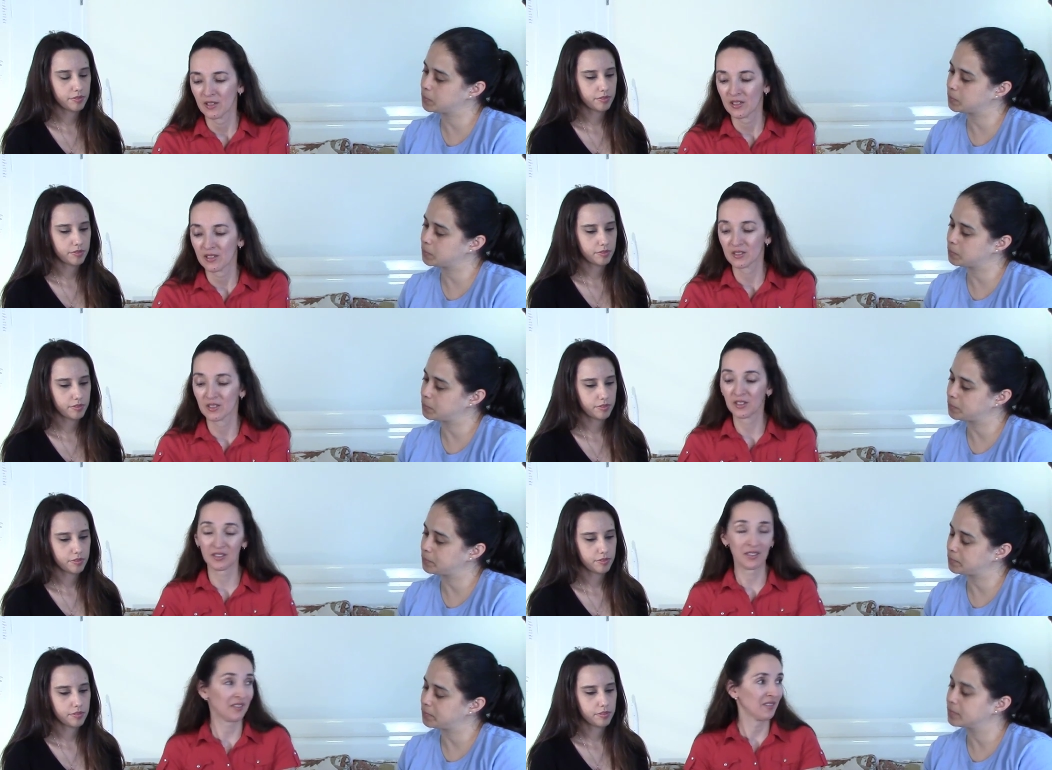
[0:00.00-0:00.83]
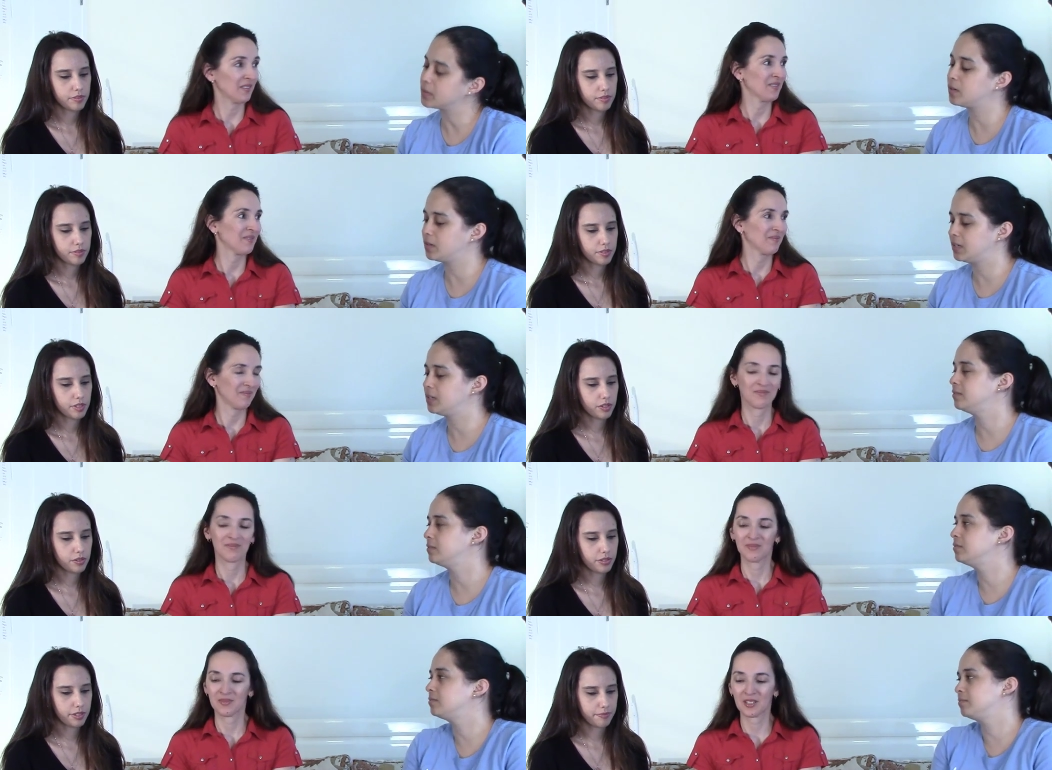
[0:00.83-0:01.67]
Speaker 1: is gonna.
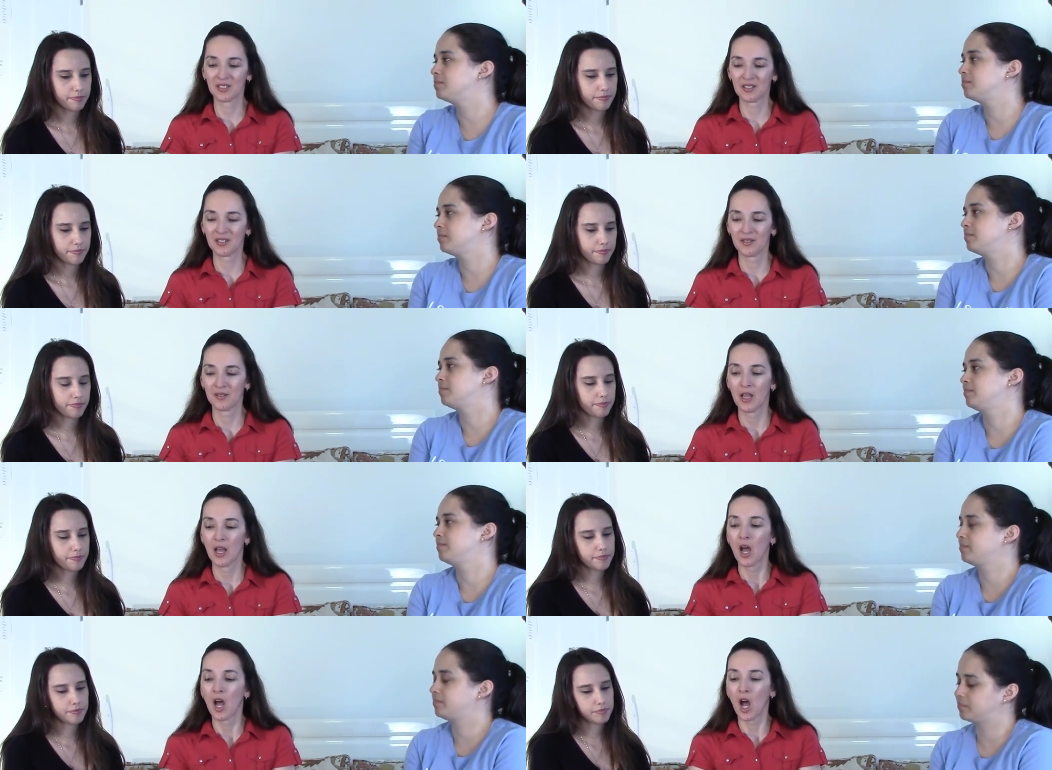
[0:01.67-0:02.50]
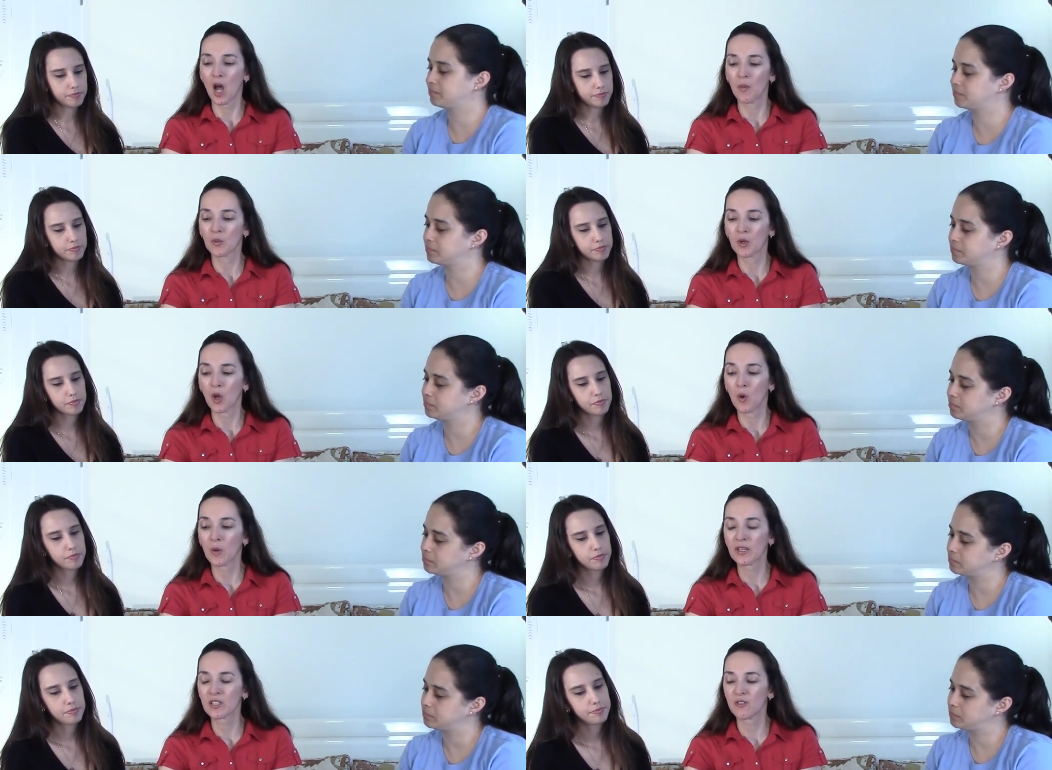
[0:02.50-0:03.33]
Gonna. I'm
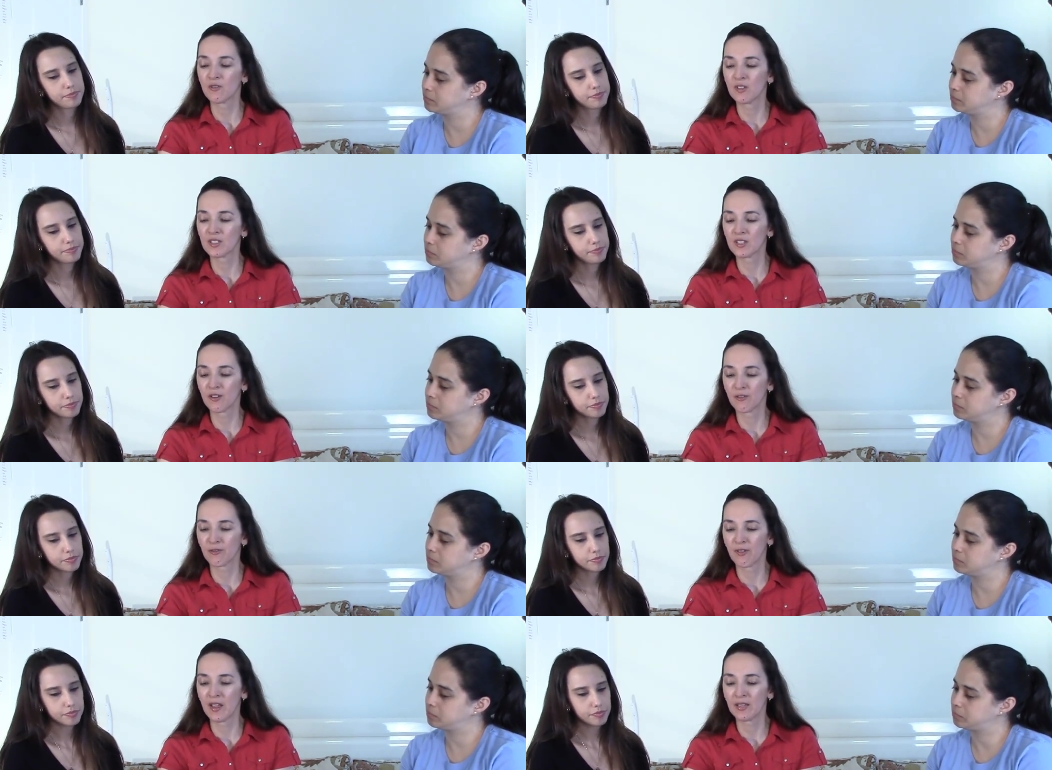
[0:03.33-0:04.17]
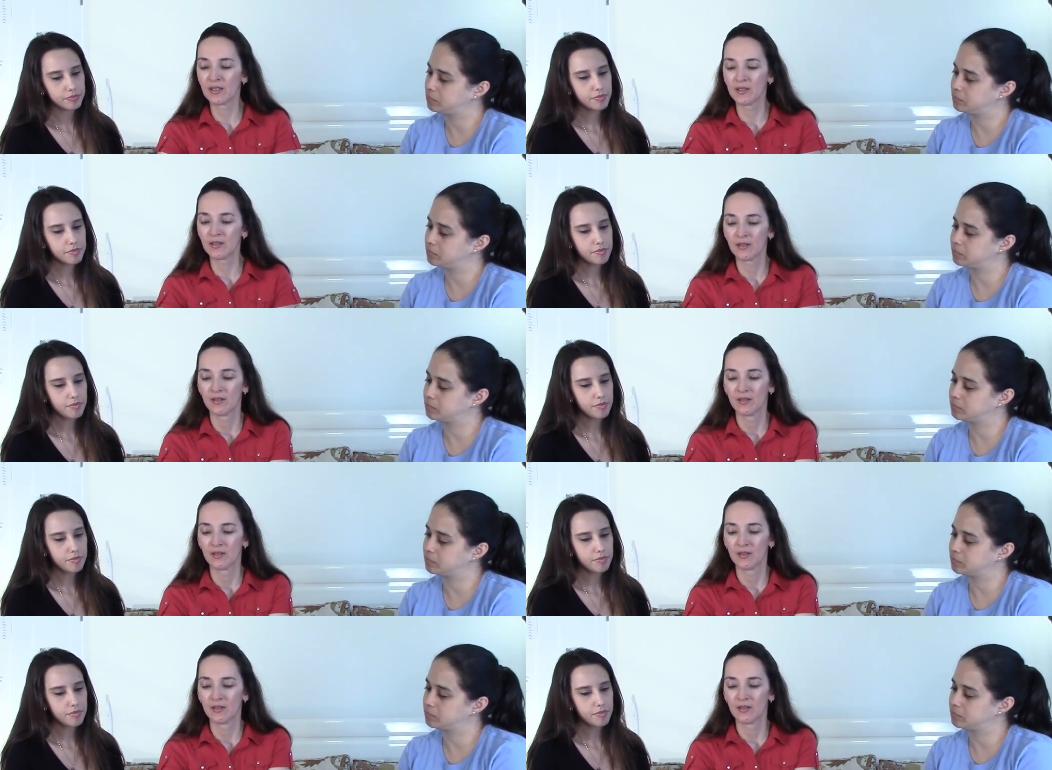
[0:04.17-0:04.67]
going to visit a friend.